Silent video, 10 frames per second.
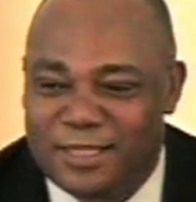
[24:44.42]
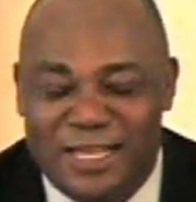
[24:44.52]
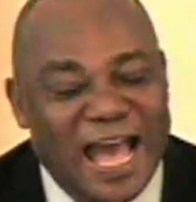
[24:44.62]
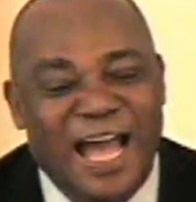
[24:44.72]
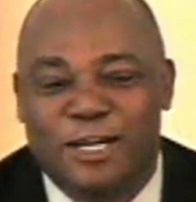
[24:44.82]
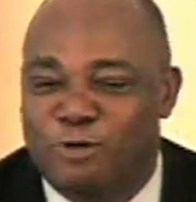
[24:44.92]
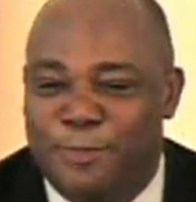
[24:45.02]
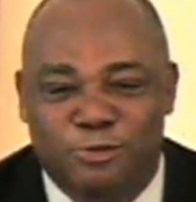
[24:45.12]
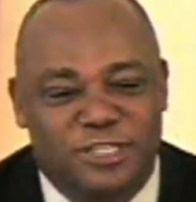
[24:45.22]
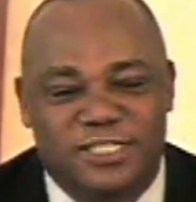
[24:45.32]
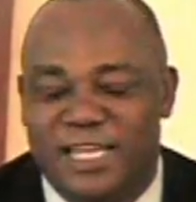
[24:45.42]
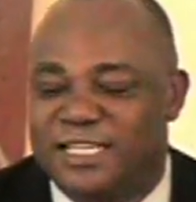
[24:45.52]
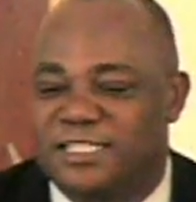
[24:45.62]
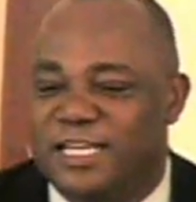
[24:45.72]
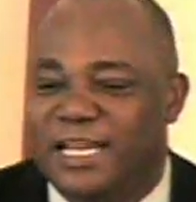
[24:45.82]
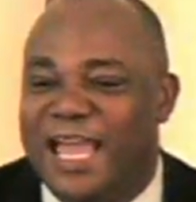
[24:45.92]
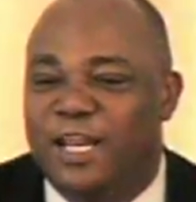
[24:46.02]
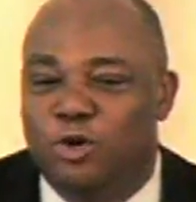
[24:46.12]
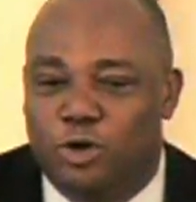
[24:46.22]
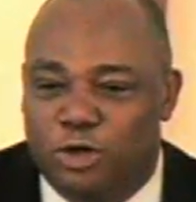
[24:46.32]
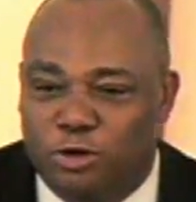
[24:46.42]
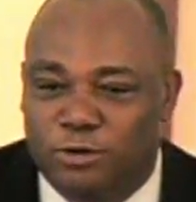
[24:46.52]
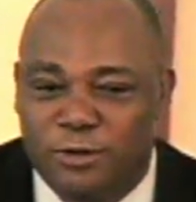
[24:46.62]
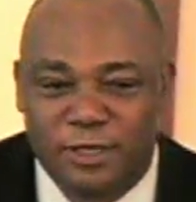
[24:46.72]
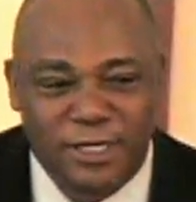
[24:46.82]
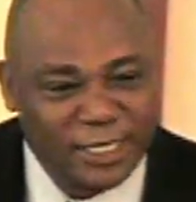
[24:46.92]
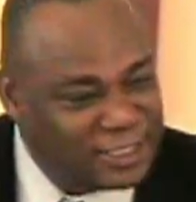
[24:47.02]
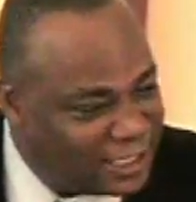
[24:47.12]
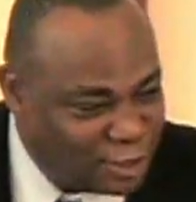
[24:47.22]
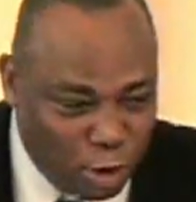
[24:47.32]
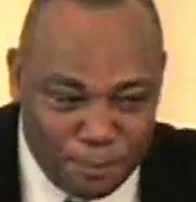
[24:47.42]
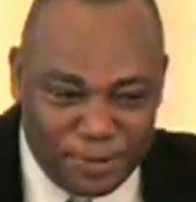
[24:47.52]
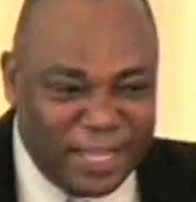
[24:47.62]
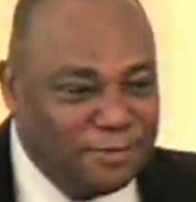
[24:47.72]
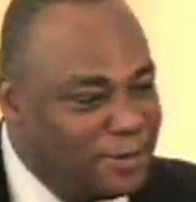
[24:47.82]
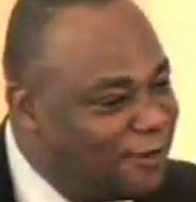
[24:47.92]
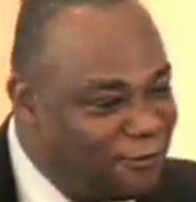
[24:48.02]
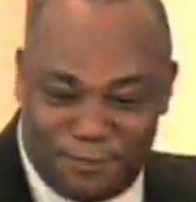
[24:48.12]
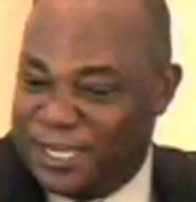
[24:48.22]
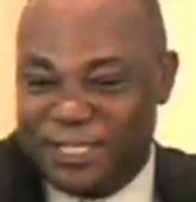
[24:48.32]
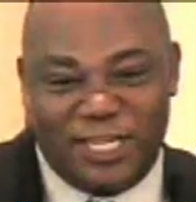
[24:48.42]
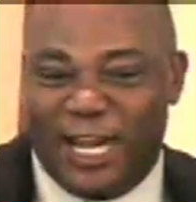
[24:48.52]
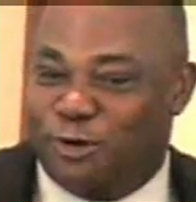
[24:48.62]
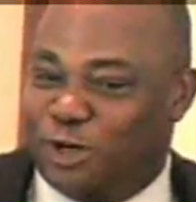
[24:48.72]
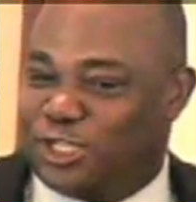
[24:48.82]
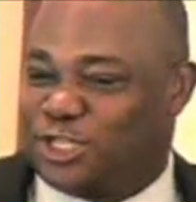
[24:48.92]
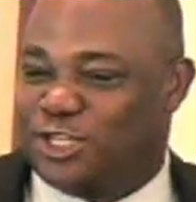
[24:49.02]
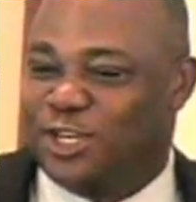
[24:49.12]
God represents the landowner. He said, Don't blame me for being generous.